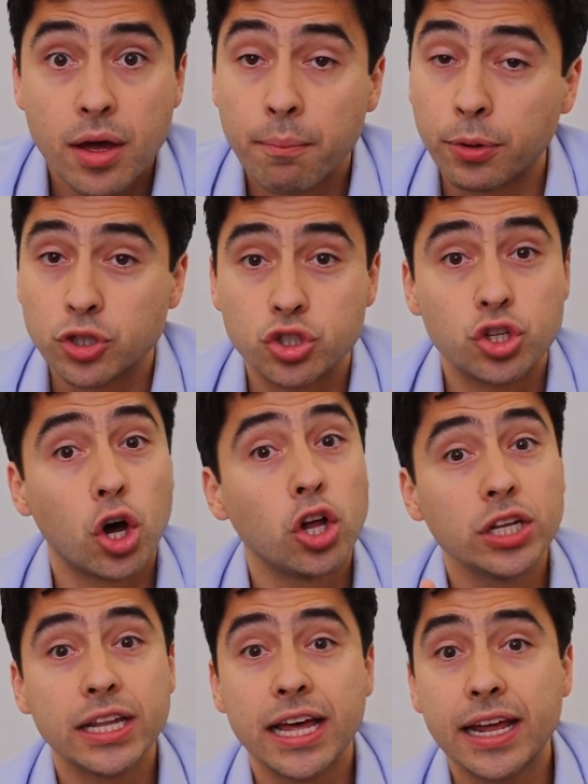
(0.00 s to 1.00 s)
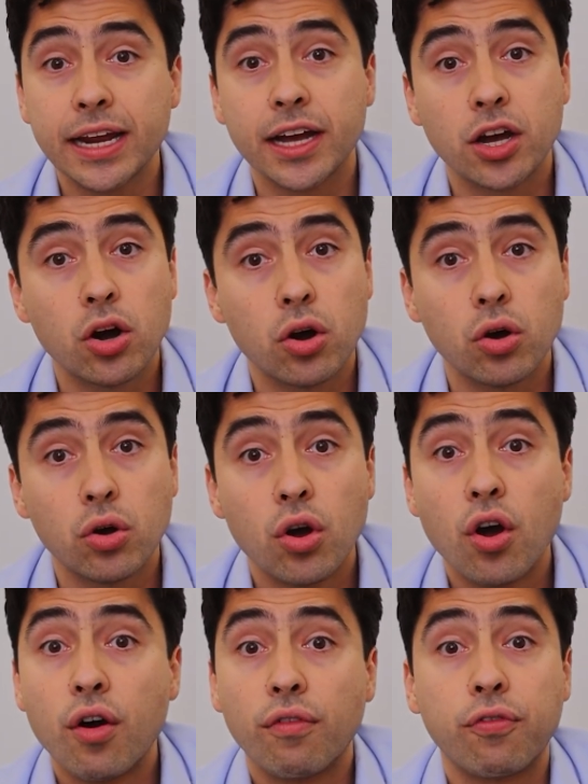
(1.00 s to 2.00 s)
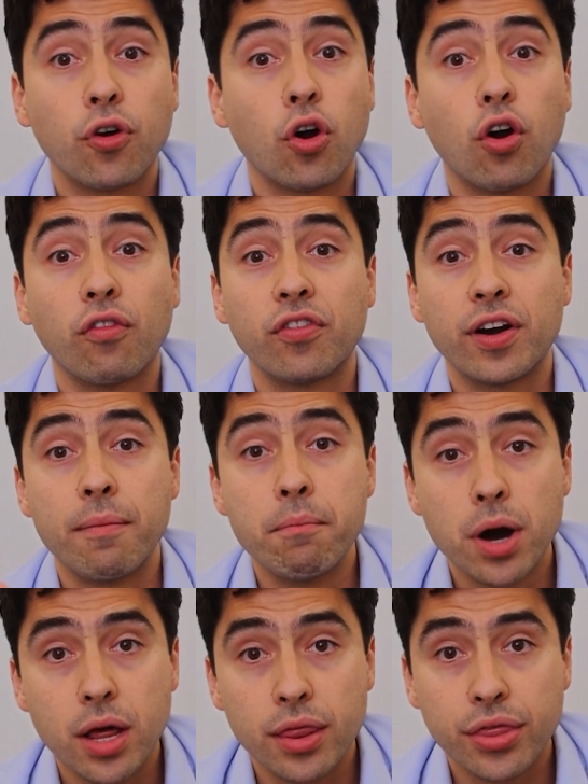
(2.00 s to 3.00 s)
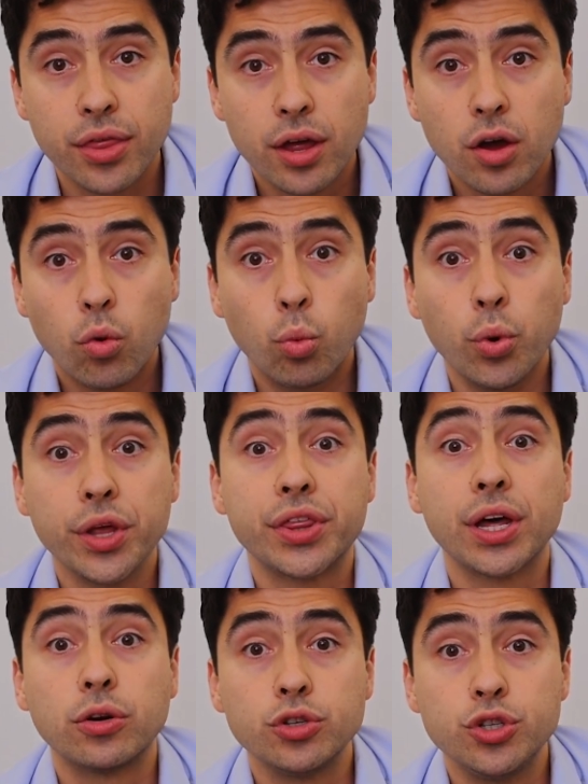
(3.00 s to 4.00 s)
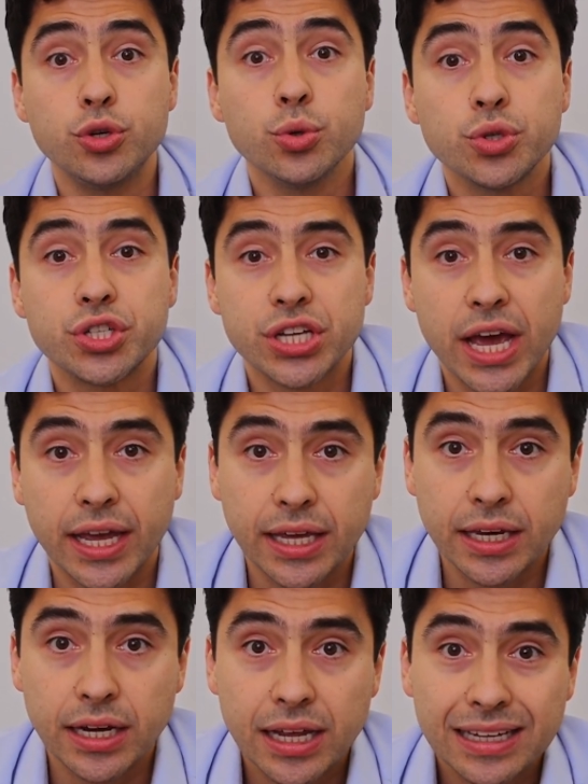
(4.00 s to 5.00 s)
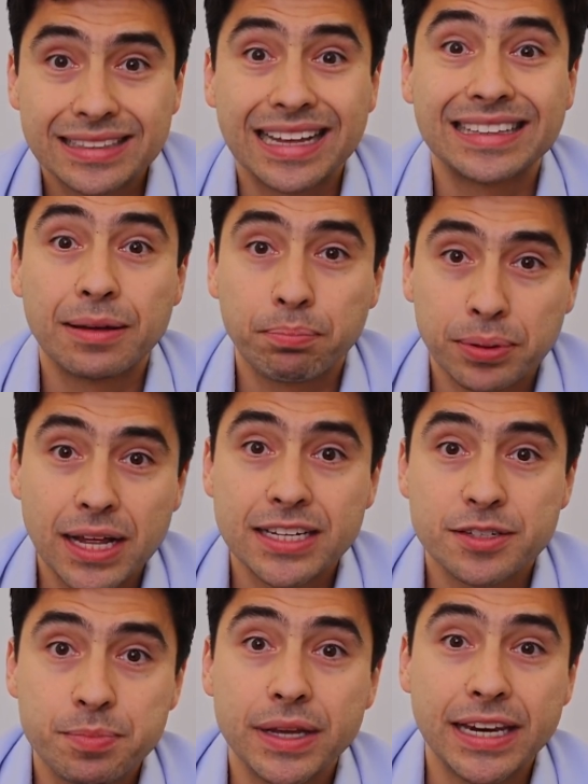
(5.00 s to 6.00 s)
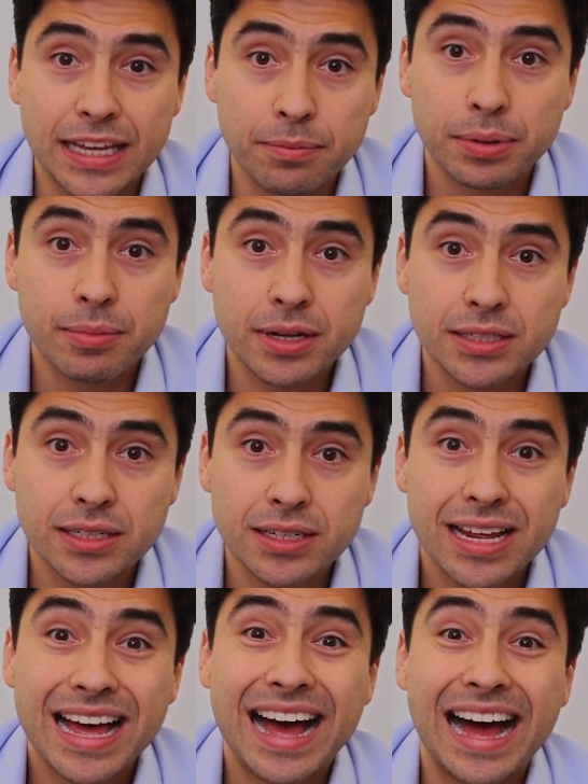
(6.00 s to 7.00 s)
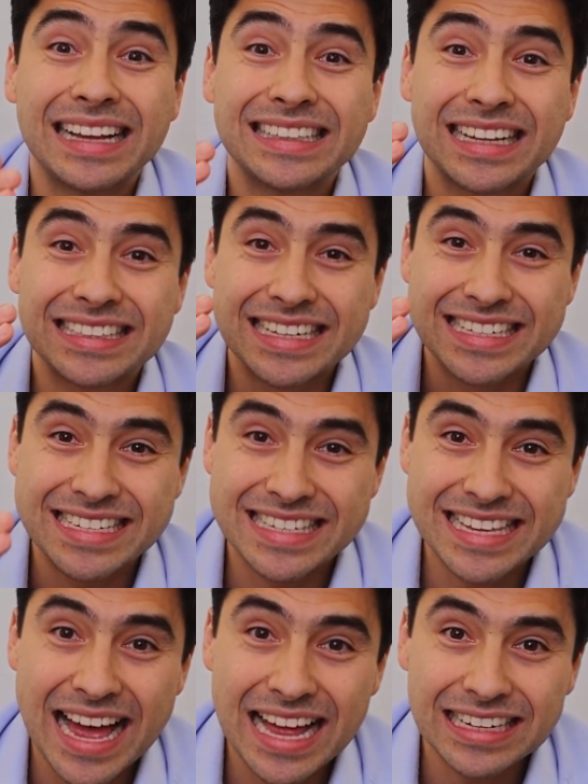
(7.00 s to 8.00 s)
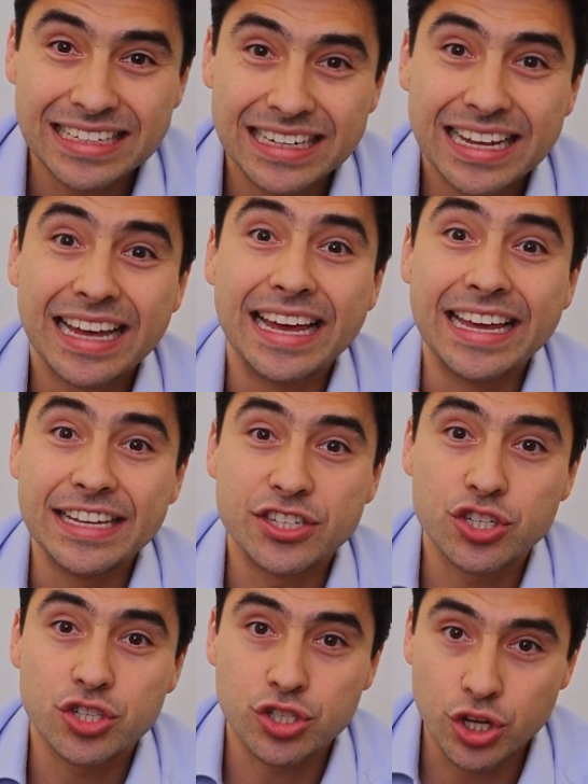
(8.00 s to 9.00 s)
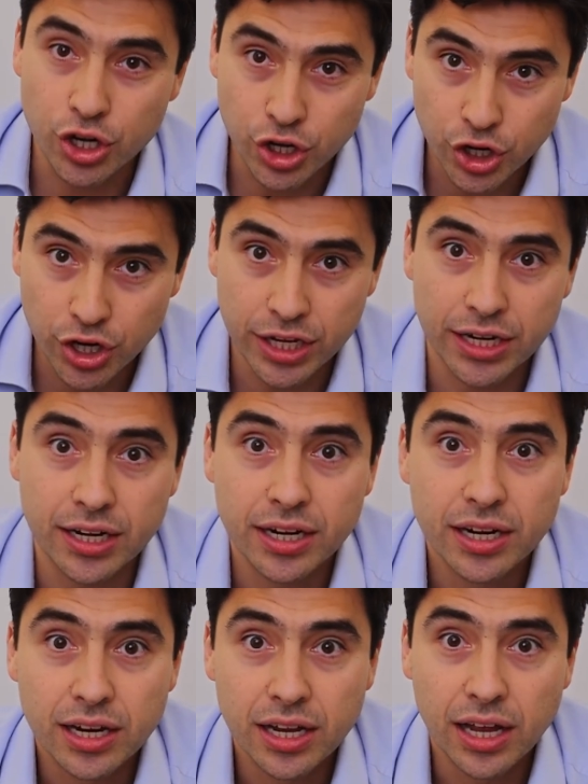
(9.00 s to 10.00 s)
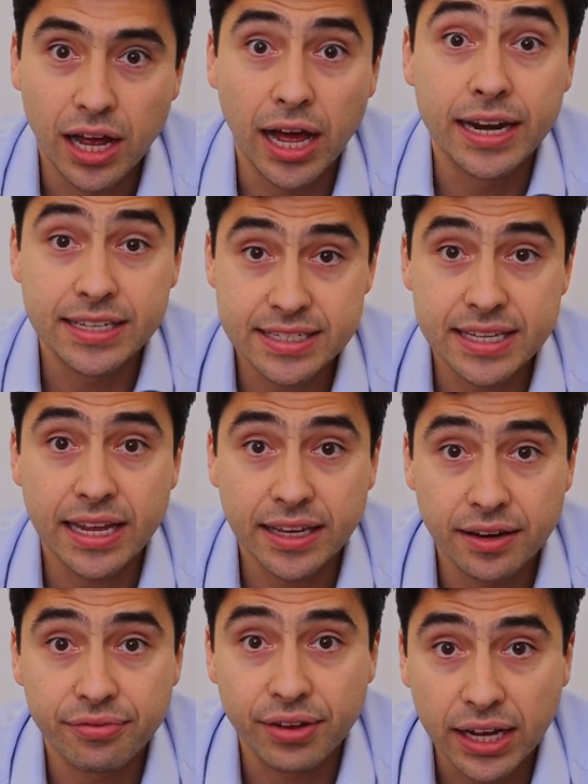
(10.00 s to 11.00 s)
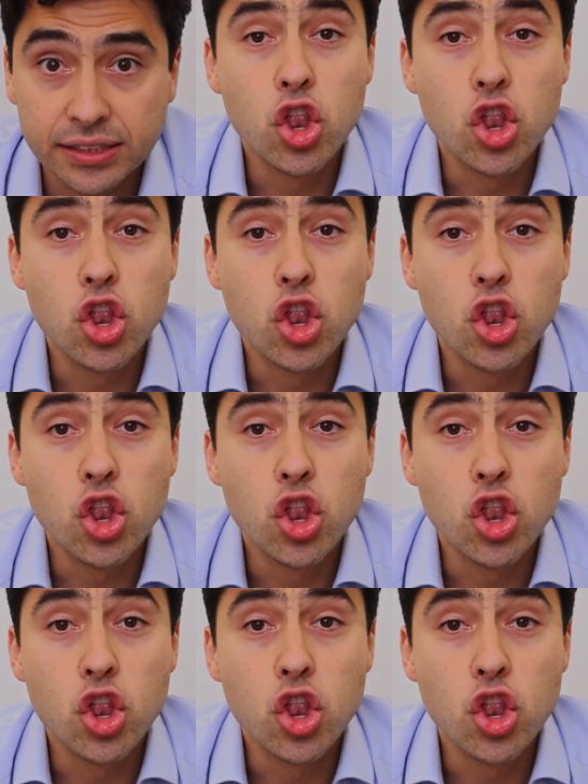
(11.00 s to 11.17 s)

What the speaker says: But don't let it go for over a month without you checking that the plan's been implemented and then the stat is turning and it's taking effect.